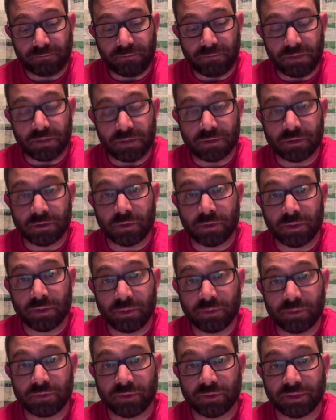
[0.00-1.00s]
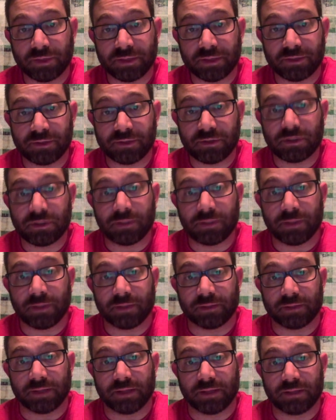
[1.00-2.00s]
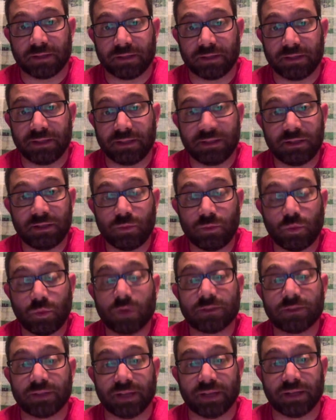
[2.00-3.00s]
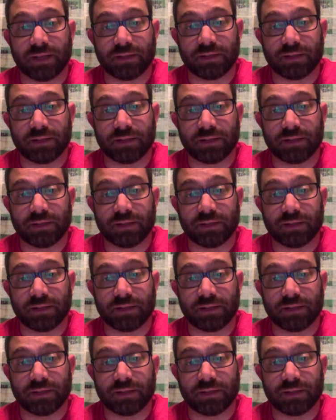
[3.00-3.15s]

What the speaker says: So he was really concerned about that, and he didn't want that.